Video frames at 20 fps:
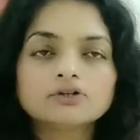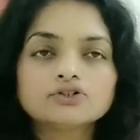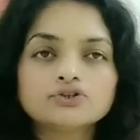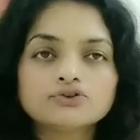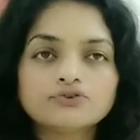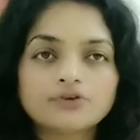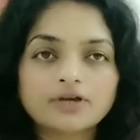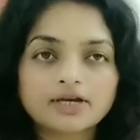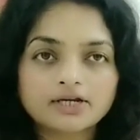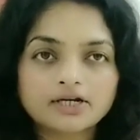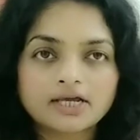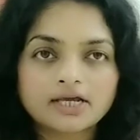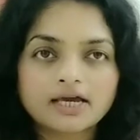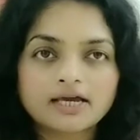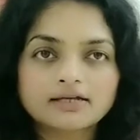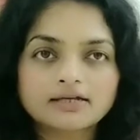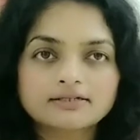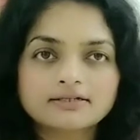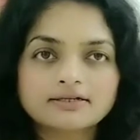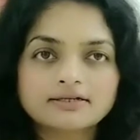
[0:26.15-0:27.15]
to
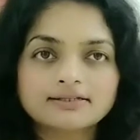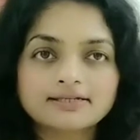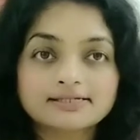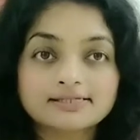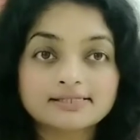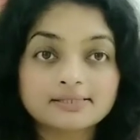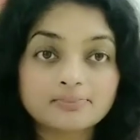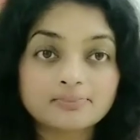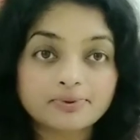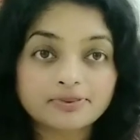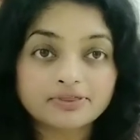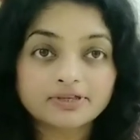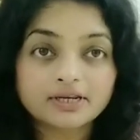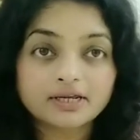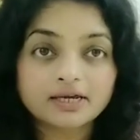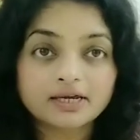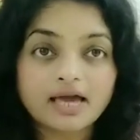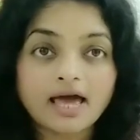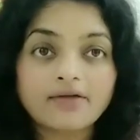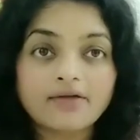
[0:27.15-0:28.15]
regulate their
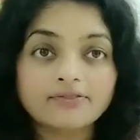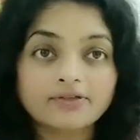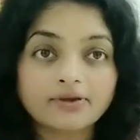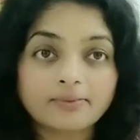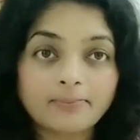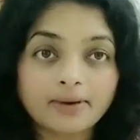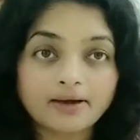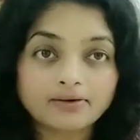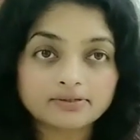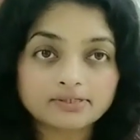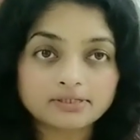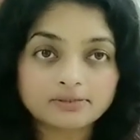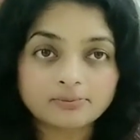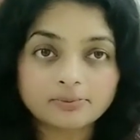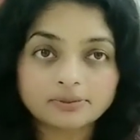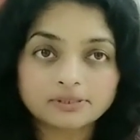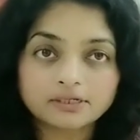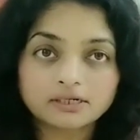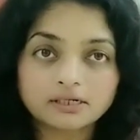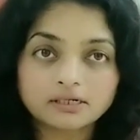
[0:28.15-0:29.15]
sympathetic and their
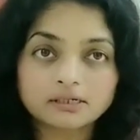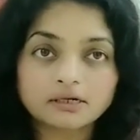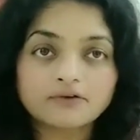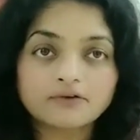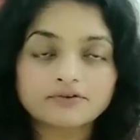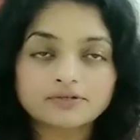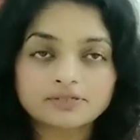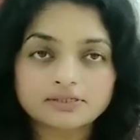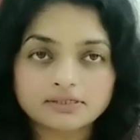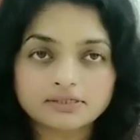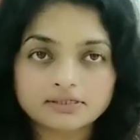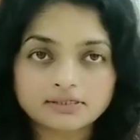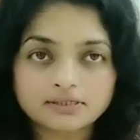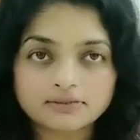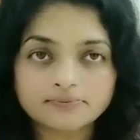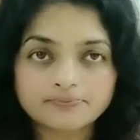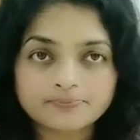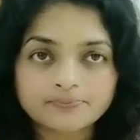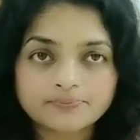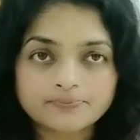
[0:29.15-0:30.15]
parasympathetic nervous
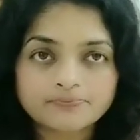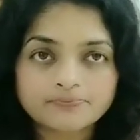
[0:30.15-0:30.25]
system,